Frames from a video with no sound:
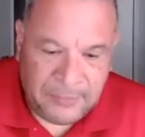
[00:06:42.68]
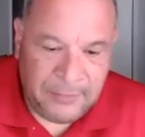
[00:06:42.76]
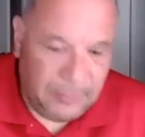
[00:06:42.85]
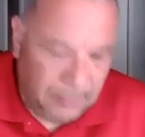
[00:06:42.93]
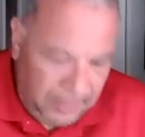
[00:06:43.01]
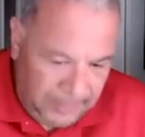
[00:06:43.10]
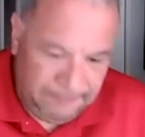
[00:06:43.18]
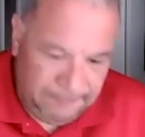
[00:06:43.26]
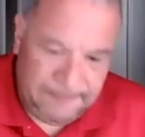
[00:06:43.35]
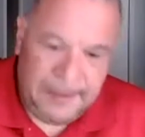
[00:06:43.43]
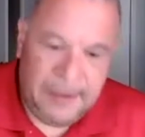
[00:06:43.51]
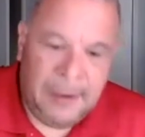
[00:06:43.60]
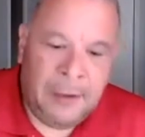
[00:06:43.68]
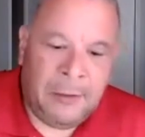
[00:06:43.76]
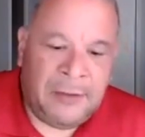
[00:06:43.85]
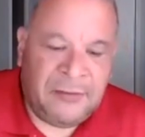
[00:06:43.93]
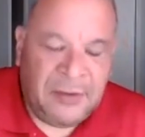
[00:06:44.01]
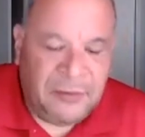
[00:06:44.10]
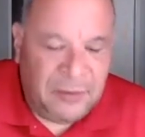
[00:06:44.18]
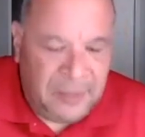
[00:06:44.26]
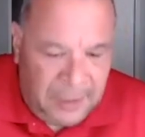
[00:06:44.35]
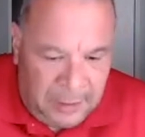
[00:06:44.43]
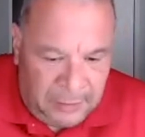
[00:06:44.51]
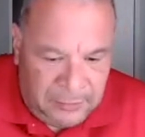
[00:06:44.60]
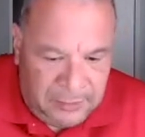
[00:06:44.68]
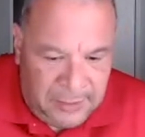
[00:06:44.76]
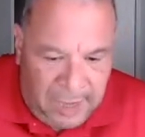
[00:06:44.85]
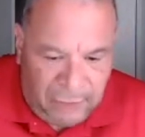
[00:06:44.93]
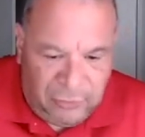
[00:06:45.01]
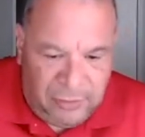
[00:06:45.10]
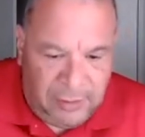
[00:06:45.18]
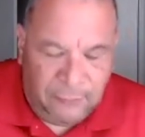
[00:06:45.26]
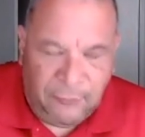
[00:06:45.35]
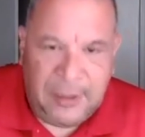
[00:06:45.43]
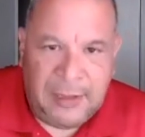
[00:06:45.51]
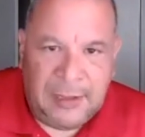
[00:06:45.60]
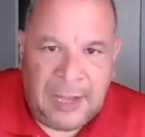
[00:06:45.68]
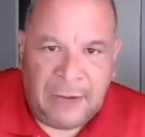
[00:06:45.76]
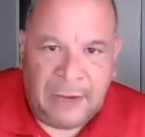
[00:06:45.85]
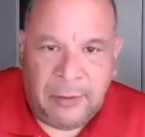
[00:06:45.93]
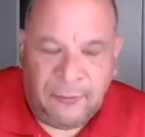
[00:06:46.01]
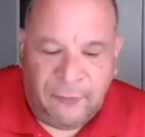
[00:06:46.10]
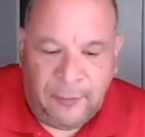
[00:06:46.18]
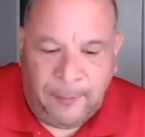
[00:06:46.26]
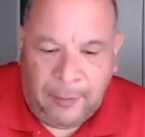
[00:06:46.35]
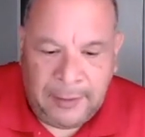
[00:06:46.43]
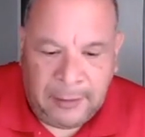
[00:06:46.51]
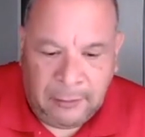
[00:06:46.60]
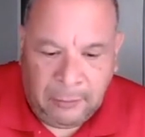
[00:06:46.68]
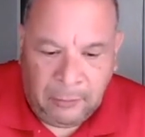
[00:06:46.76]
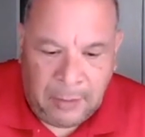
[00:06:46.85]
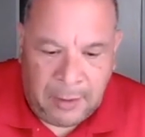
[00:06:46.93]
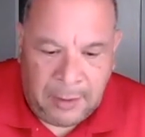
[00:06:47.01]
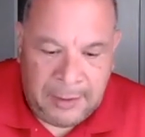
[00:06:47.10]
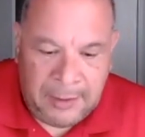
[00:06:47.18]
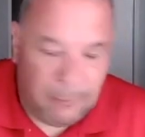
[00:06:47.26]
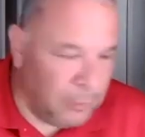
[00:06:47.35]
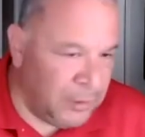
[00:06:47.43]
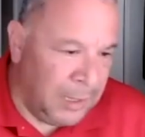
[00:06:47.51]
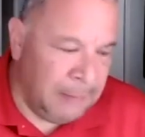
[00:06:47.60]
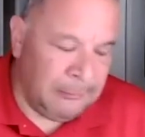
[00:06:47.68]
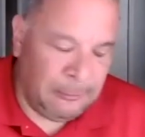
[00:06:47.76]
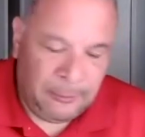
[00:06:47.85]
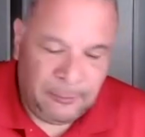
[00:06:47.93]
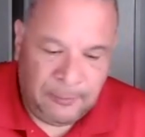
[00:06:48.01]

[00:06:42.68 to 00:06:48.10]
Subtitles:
You're right. Let's get to the action here, Freddie. Last week of football here, and then we're done.